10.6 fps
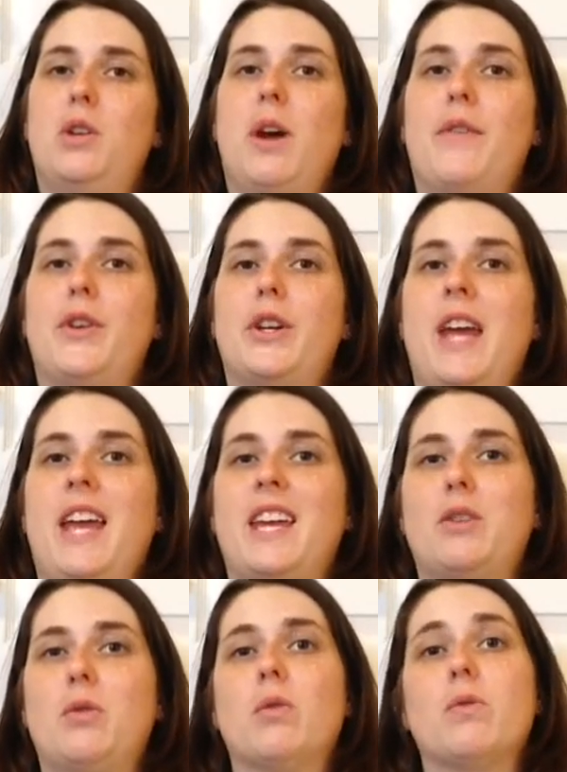you have to take
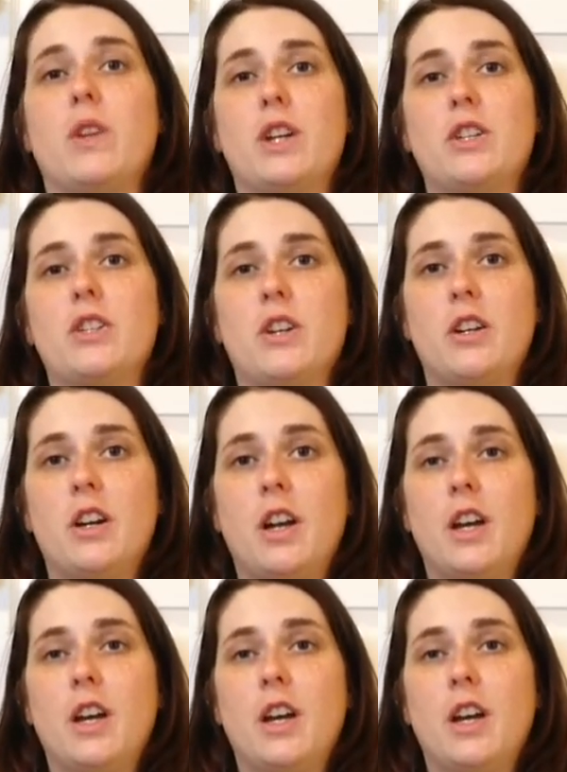it to a finisher,